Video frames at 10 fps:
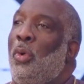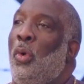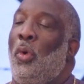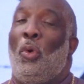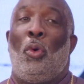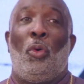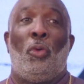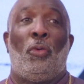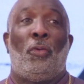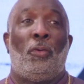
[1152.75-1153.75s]
Whew.
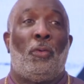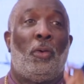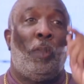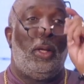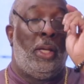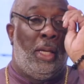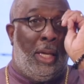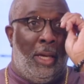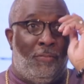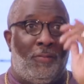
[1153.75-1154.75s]

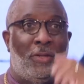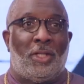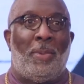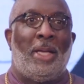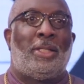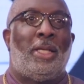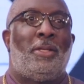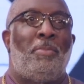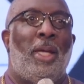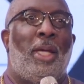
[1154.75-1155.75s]
If somebody said to
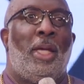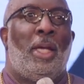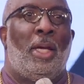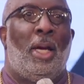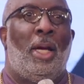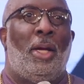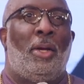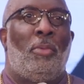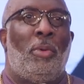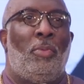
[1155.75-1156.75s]
me, uh,
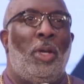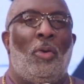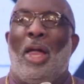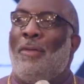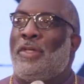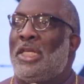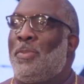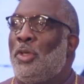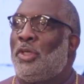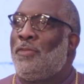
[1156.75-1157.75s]
we don't have
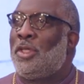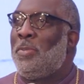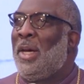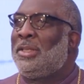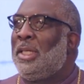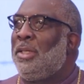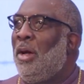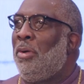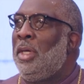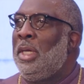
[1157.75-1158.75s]
testimony service no more. I said,
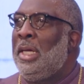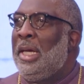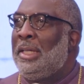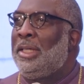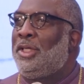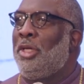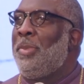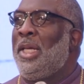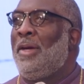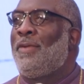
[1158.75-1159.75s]
no. I said, too
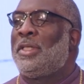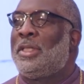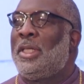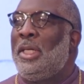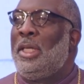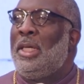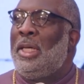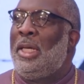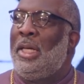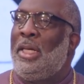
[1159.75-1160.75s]
many of us.
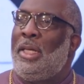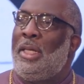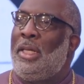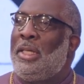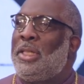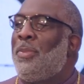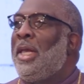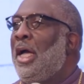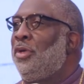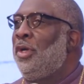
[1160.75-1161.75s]
And they said, well,
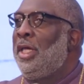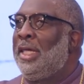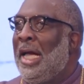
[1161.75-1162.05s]
they're going to do anything.